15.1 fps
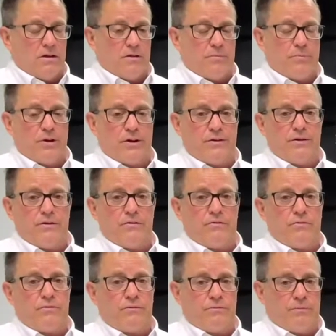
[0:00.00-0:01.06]
but
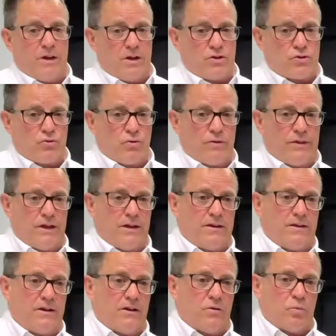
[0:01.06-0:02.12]
make sure that,
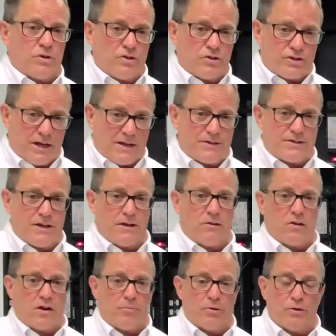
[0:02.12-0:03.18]
when you start seeing a
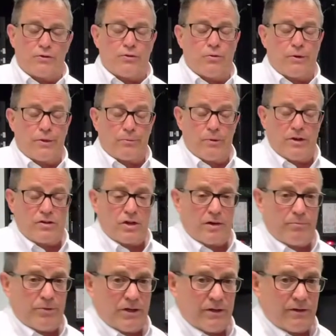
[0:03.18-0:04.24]
lot of bills go to the reject
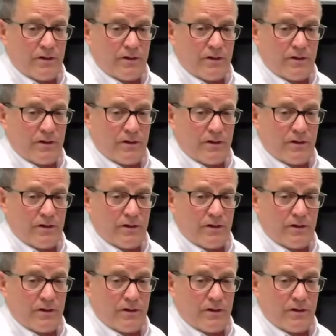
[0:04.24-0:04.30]
bin,